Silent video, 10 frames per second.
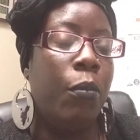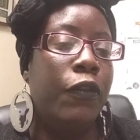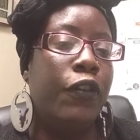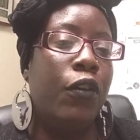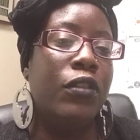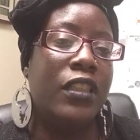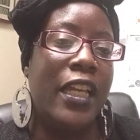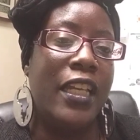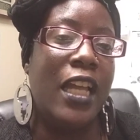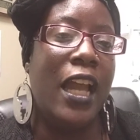before
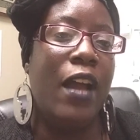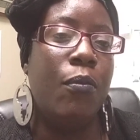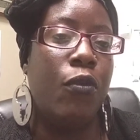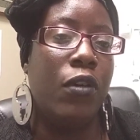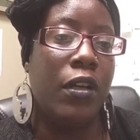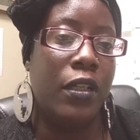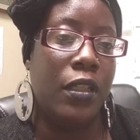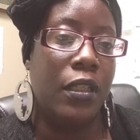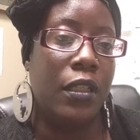Satan had more,